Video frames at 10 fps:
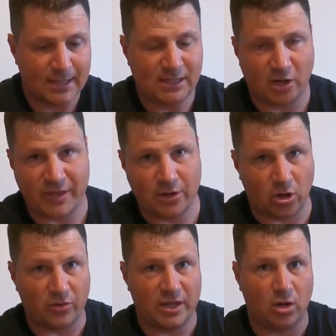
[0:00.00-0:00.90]
You know,
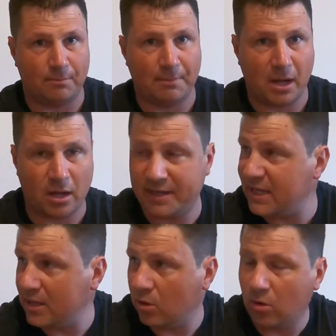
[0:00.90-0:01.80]
they're not
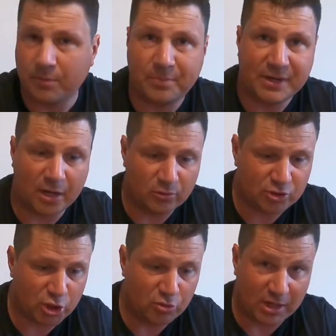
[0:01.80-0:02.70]
mahi or, you know,
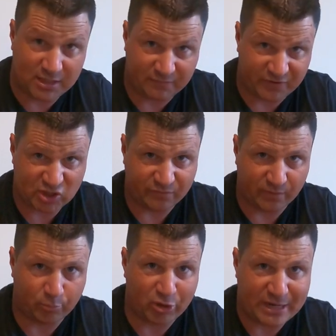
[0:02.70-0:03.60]
tuna, you're fishing for
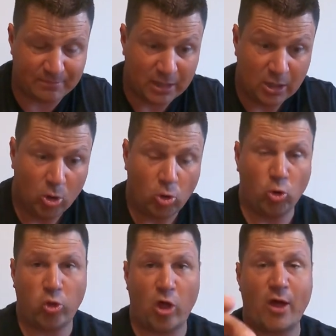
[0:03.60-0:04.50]
bream.
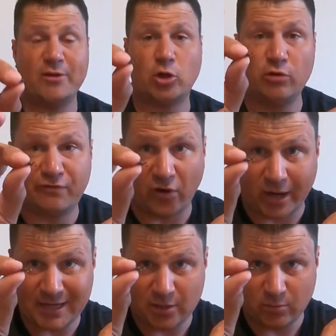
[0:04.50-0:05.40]
Although they do
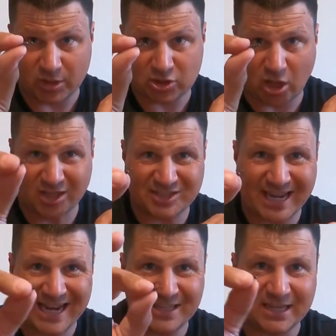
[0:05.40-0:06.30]
fight, you want to start
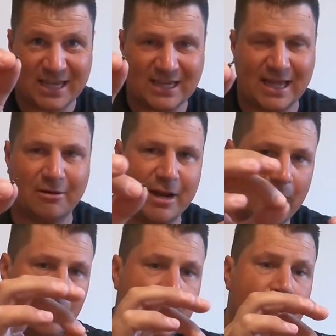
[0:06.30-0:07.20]
scaling your gear down
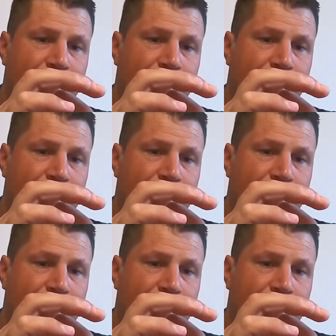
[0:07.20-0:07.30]
now.